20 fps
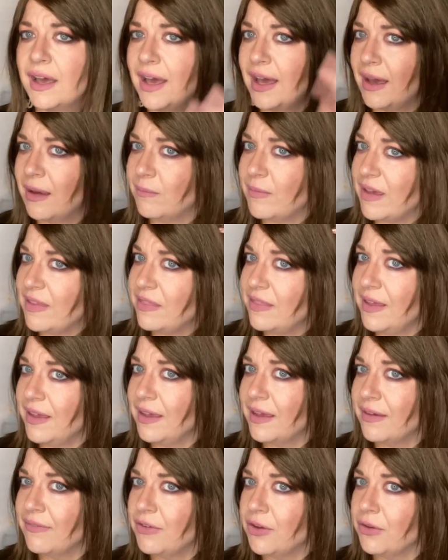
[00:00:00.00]
Um, I
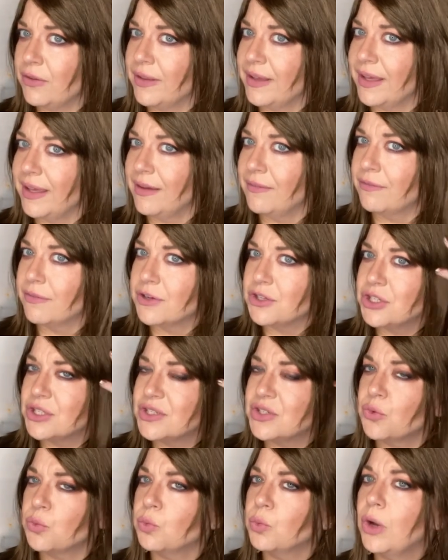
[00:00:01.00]
think if you're looking for
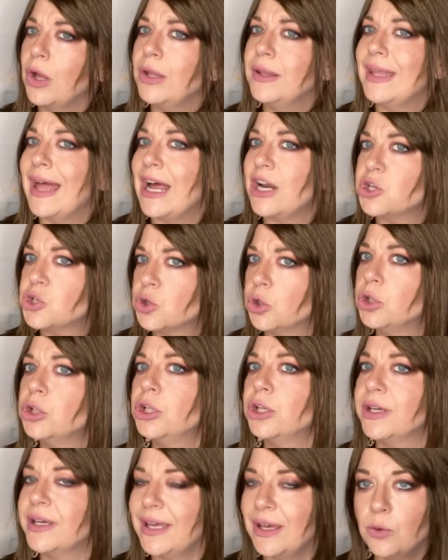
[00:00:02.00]
just a real natural
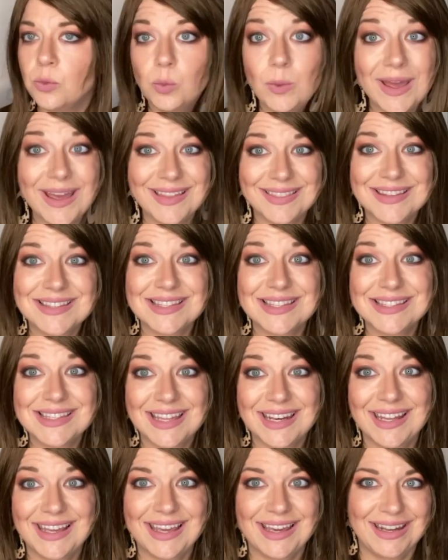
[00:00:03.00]
looking wig, this is
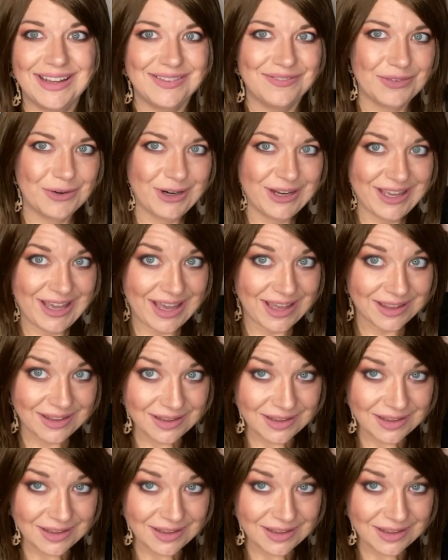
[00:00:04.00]
gonna get it for you